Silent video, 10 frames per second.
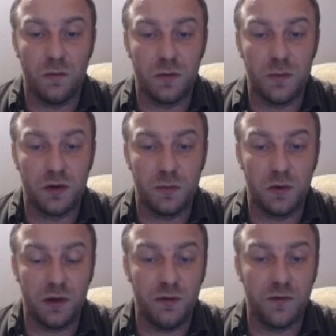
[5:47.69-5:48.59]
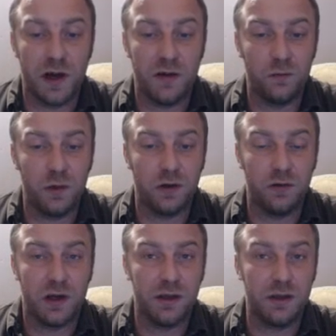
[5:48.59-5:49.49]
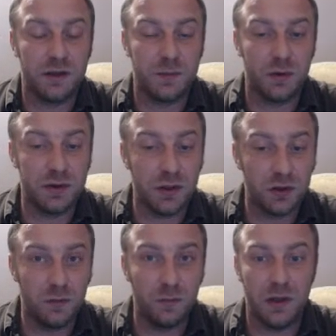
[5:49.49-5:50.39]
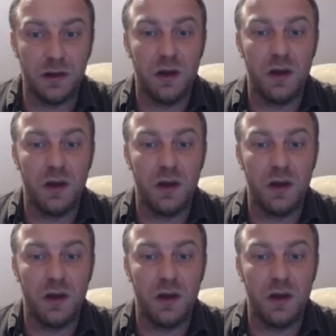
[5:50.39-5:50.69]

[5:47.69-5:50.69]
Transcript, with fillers: with bishop on e5 we're creating this positional pin